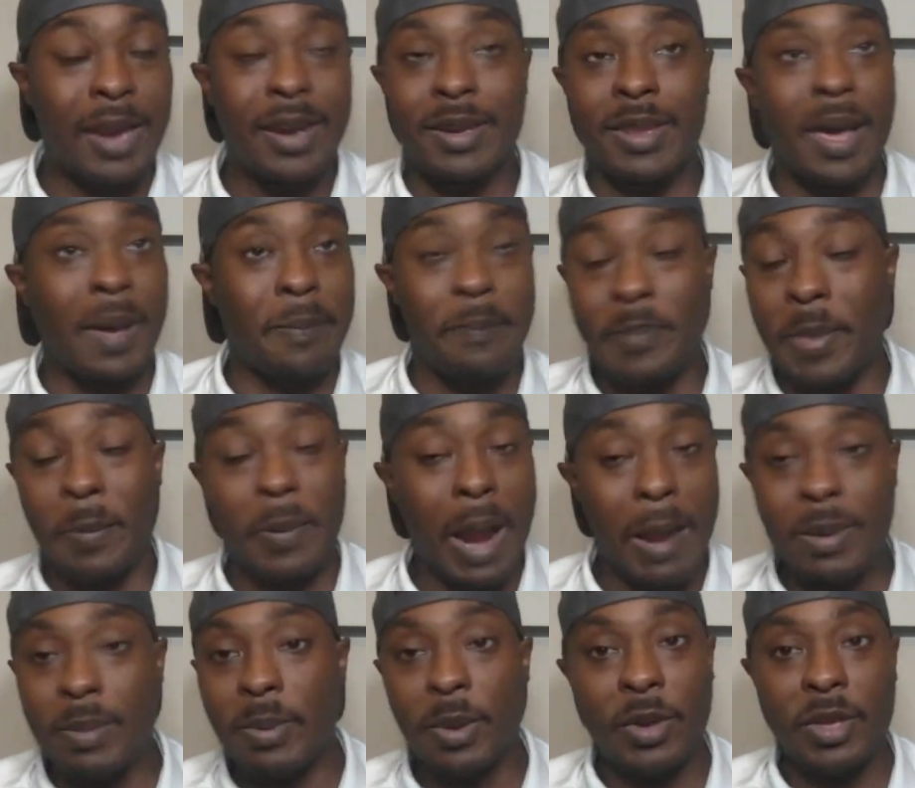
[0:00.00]
The
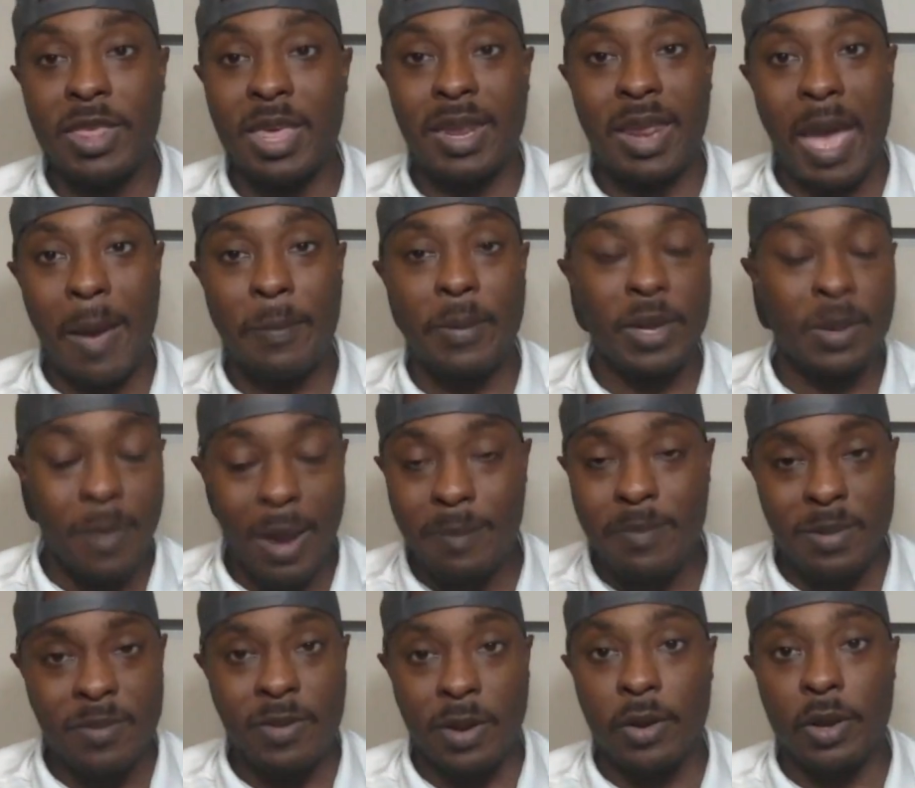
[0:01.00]
probability of that happening might
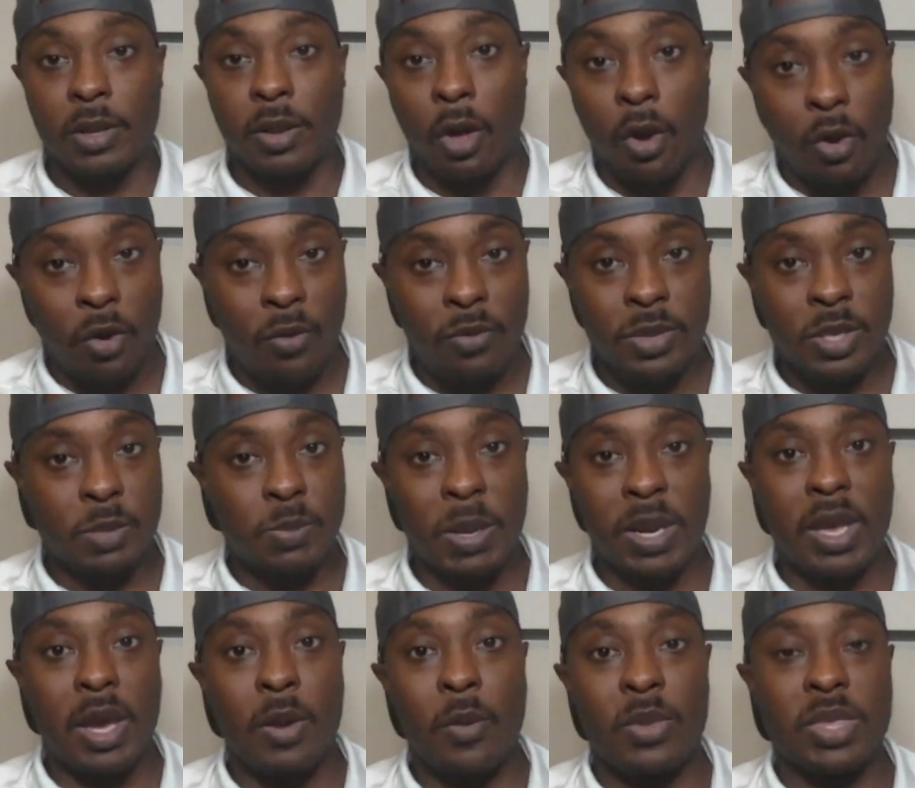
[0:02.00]
be very low,
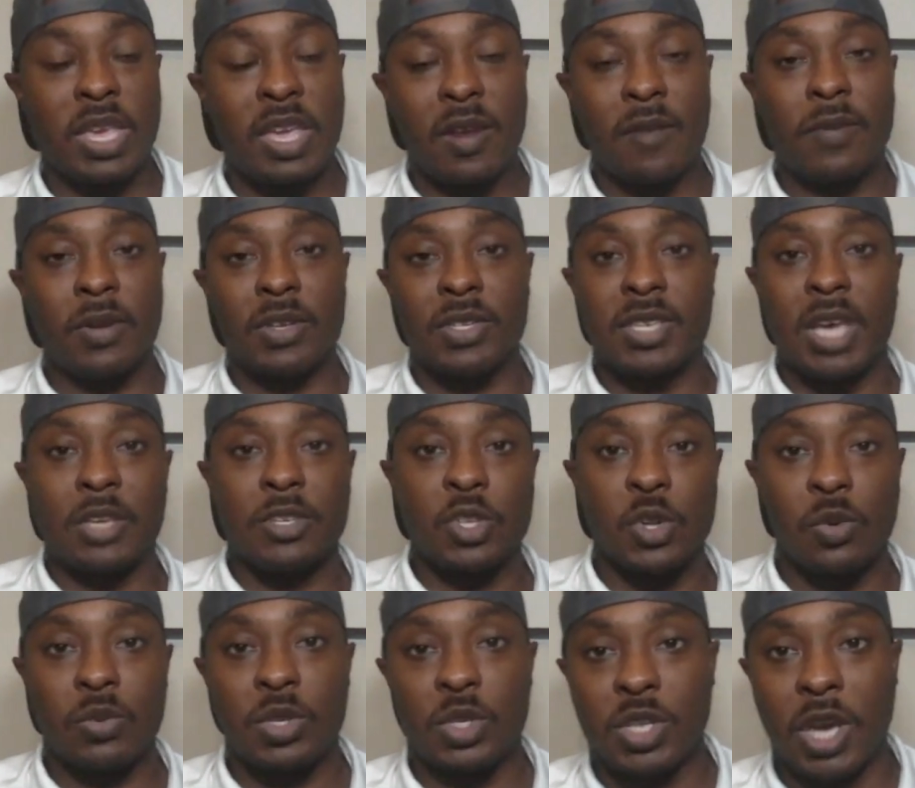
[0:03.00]
depending on what the NFL decides to do
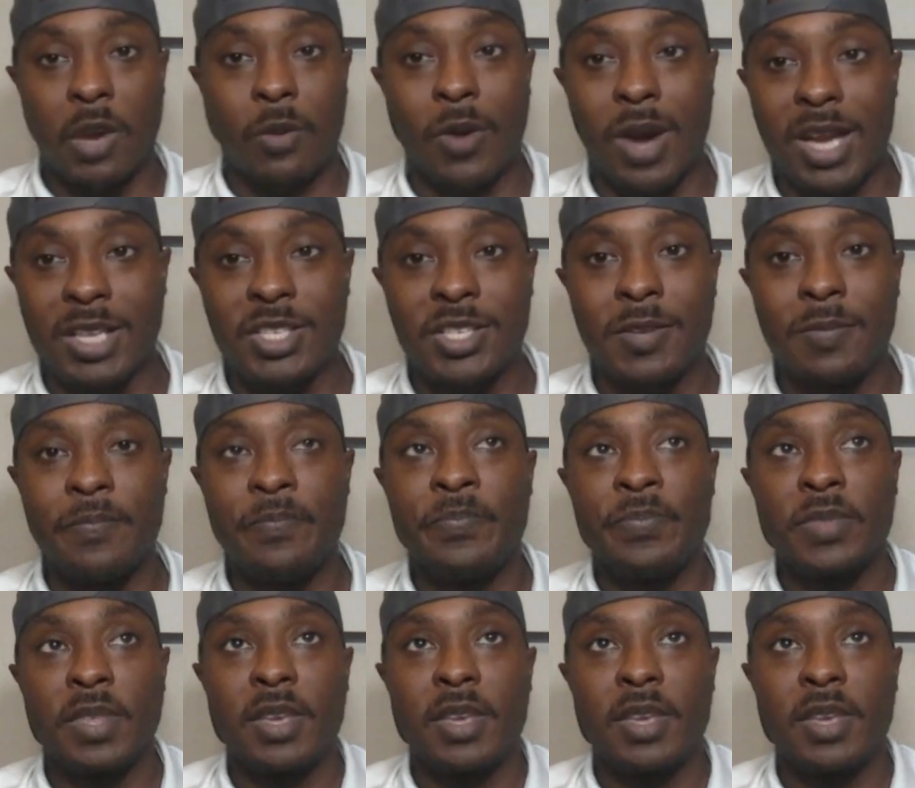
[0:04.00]
with Deshaun Watson.